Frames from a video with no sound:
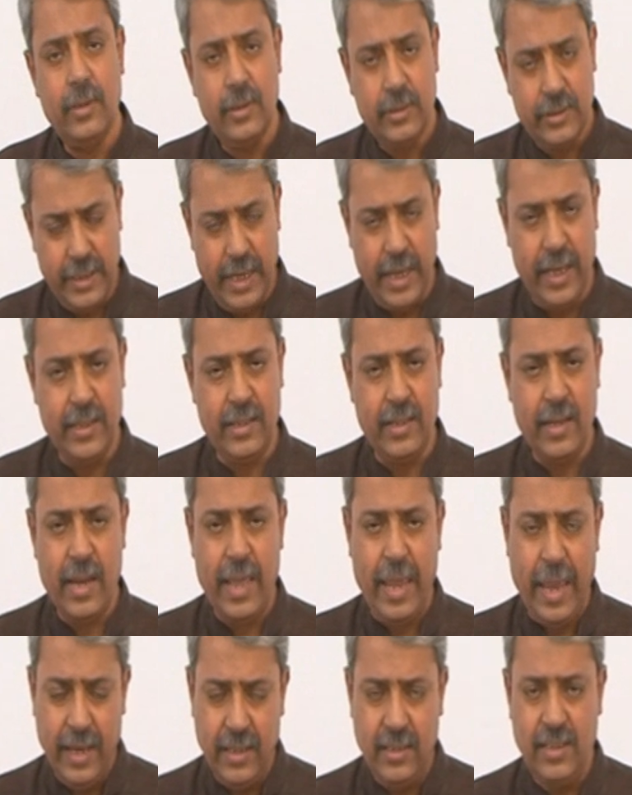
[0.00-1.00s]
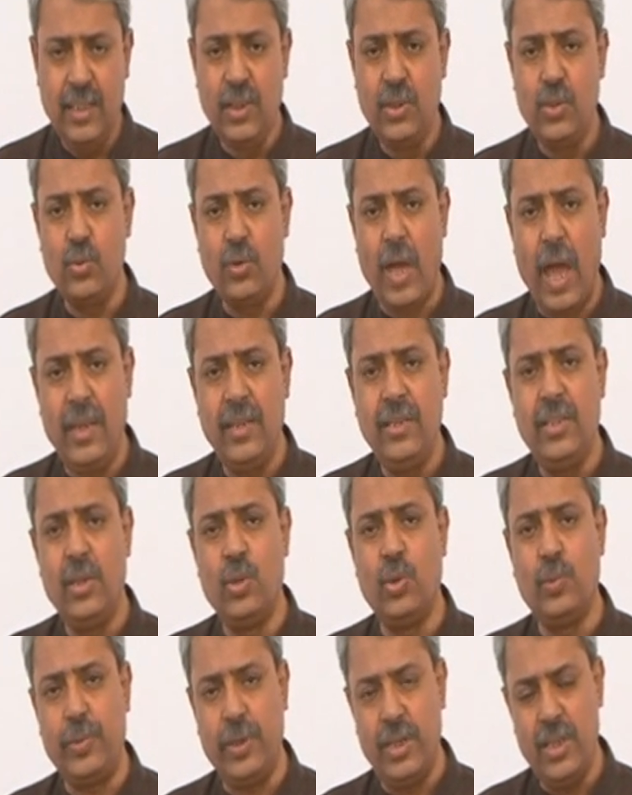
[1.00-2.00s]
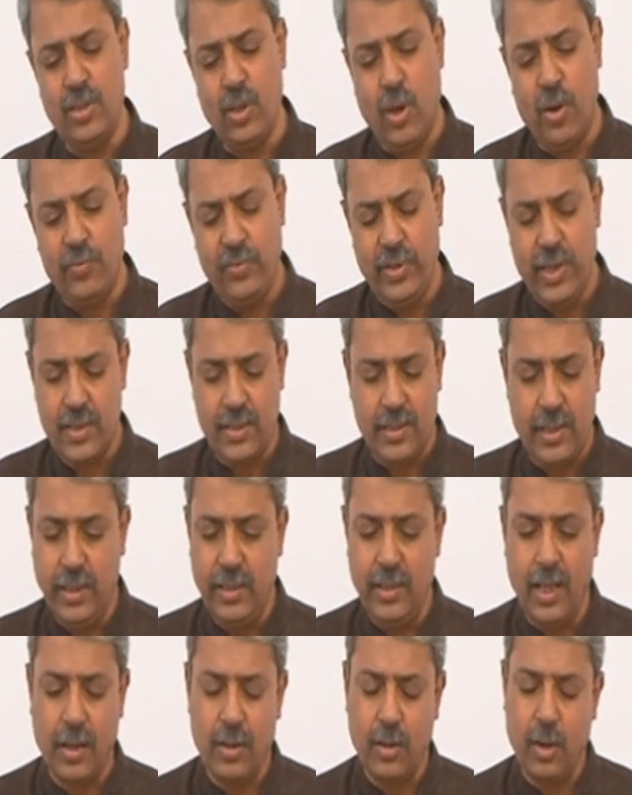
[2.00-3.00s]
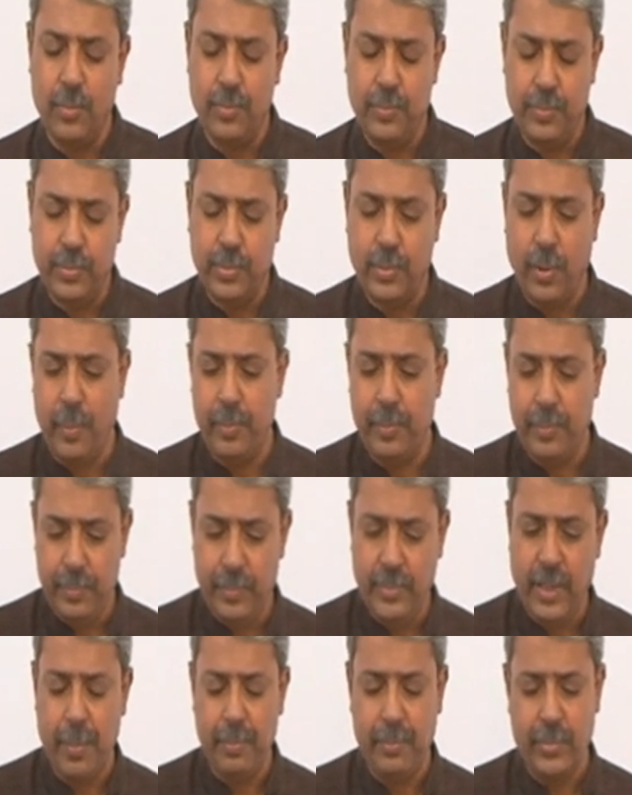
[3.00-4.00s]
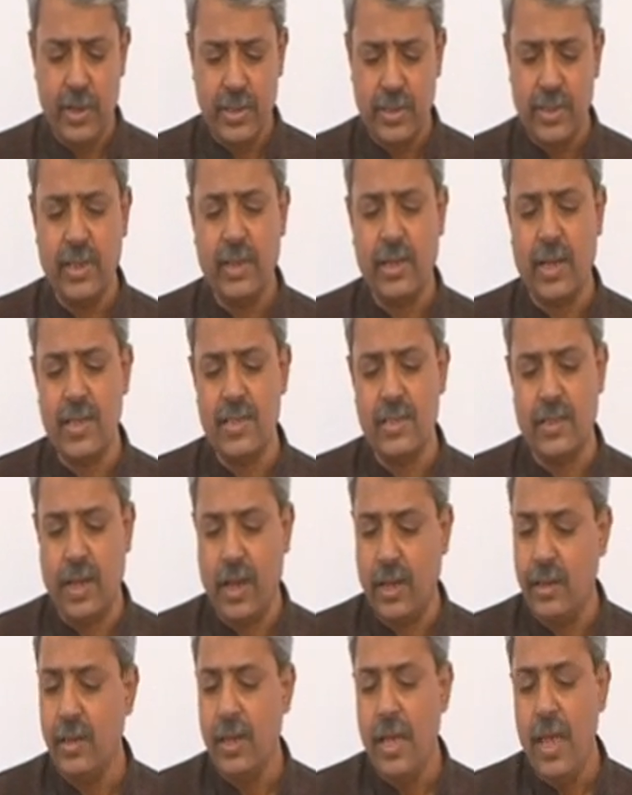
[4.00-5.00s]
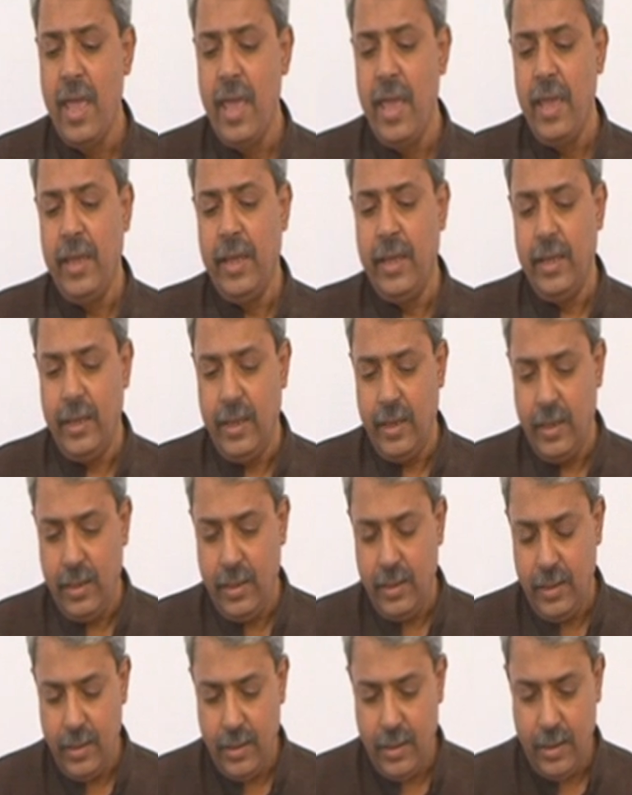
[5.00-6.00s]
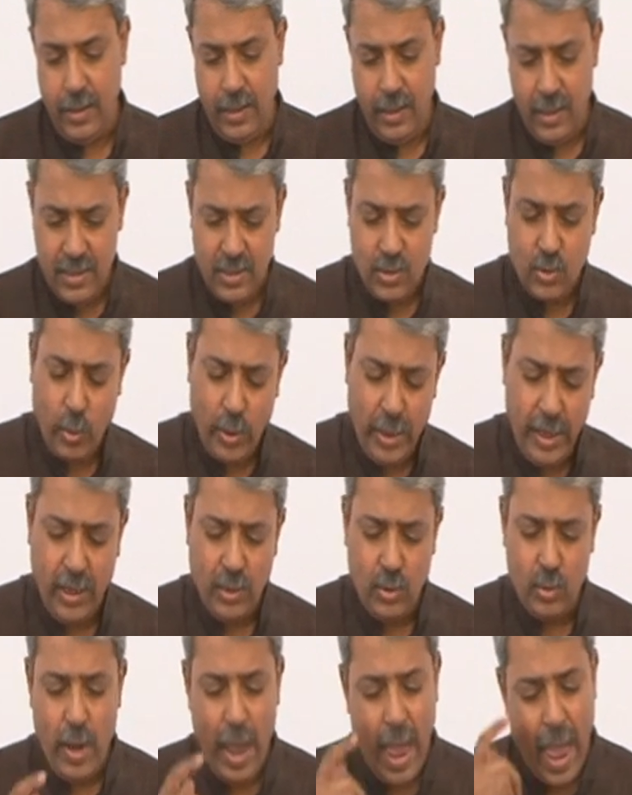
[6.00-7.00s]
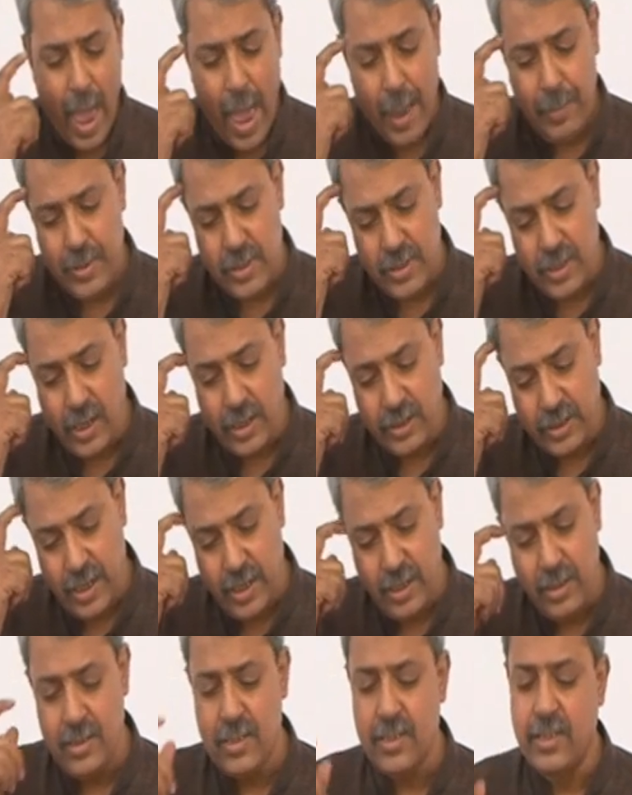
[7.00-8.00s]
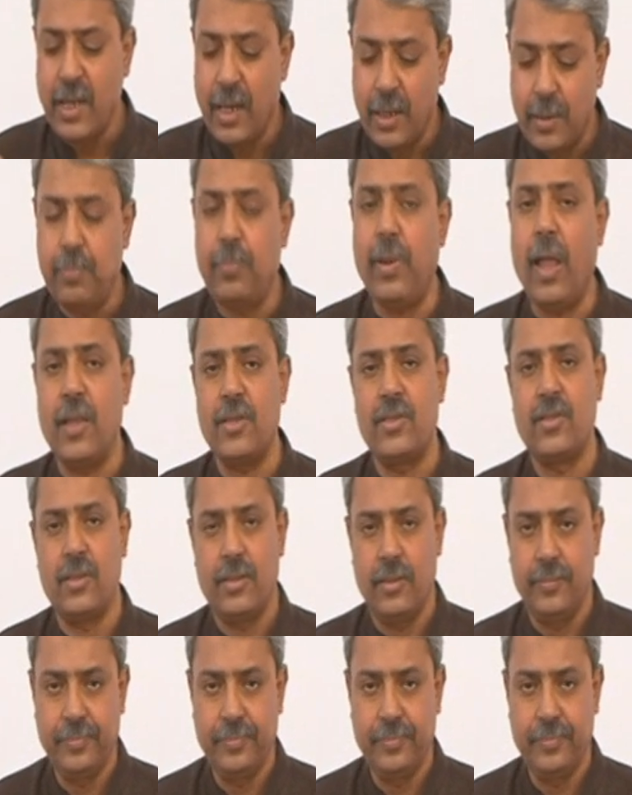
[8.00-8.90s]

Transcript: say 80 to 90 rupees, obviously the person concerned is going to have certain surplus.